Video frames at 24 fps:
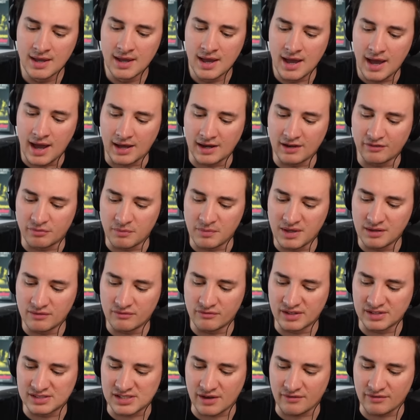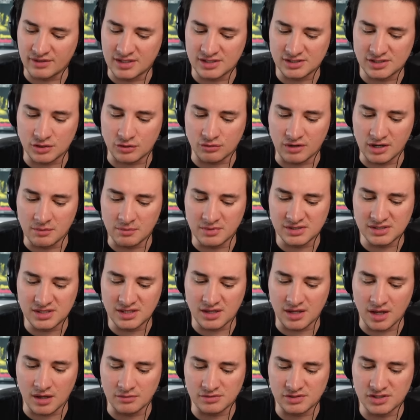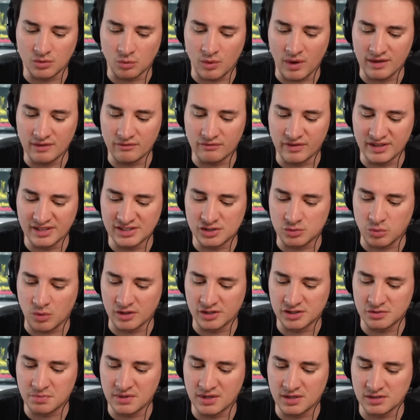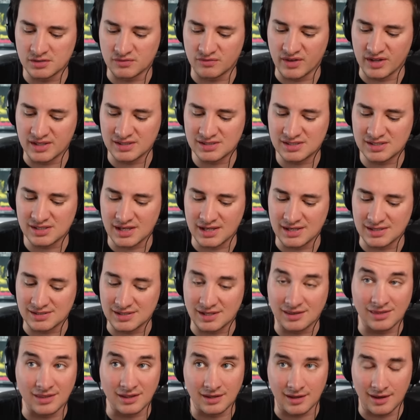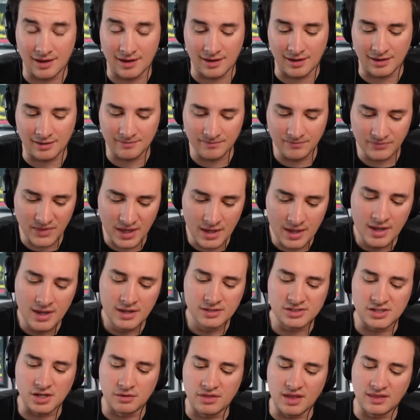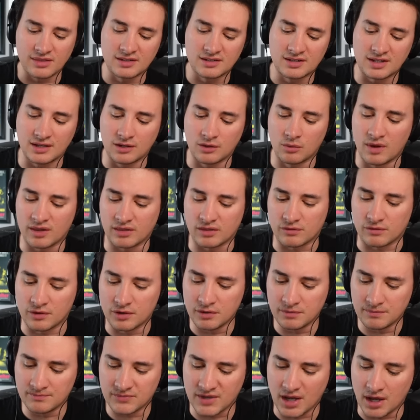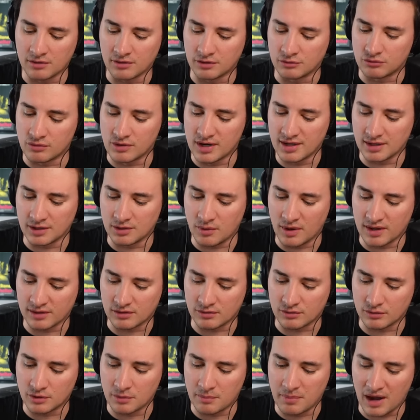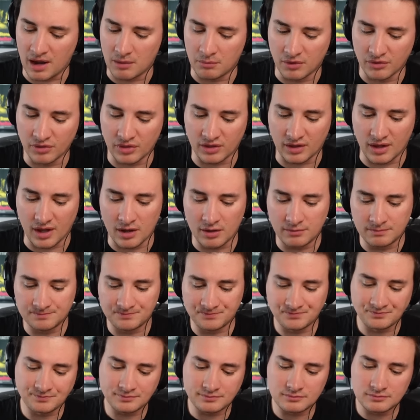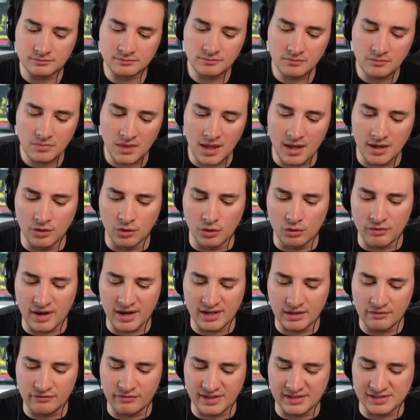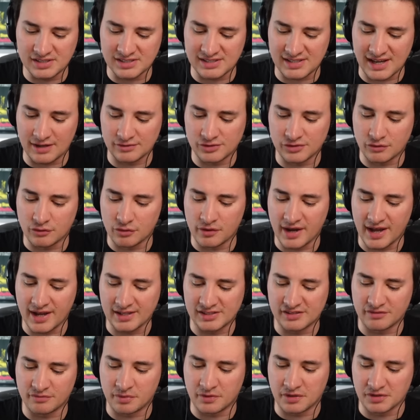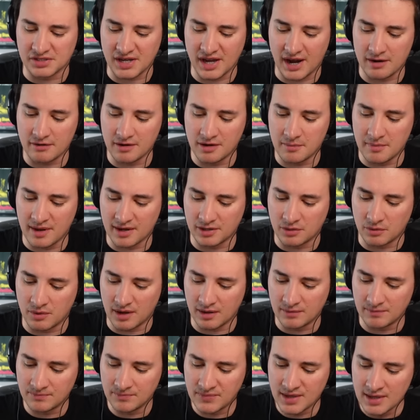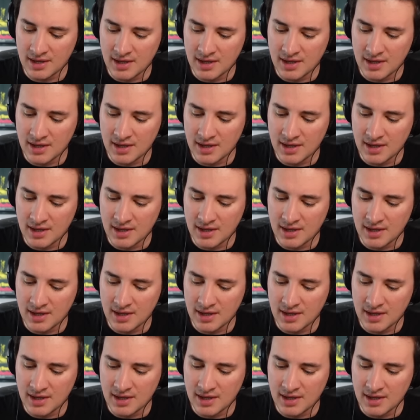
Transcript: And if me and Vince have a disagreement, it goes the way Vince wants because Vince is the guy. So then the deal went through, it only really went through about a month ago. And already Vince is out of creative because Ari Emanuel.